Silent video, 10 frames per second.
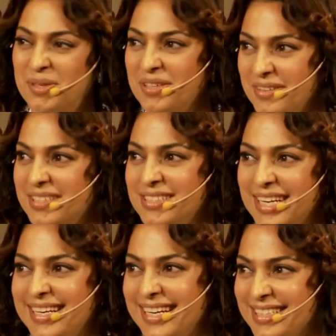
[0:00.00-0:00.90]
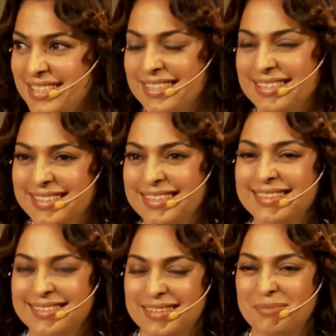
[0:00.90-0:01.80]
previous generations
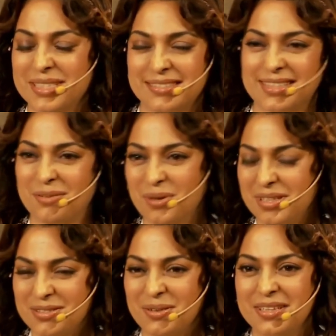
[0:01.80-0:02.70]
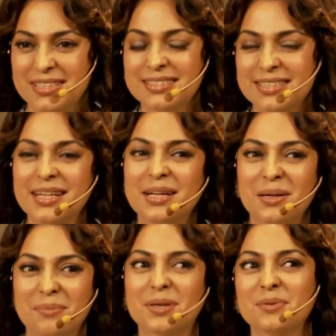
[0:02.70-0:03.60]
and they must have said, what is all this?
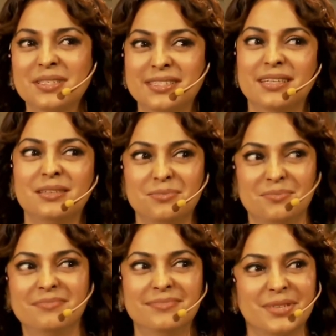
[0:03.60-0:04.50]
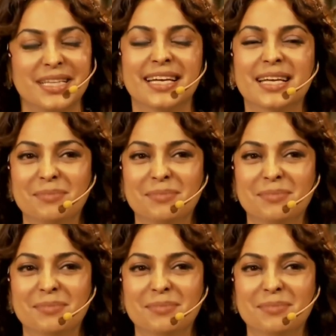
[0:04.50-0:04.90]
But it was still within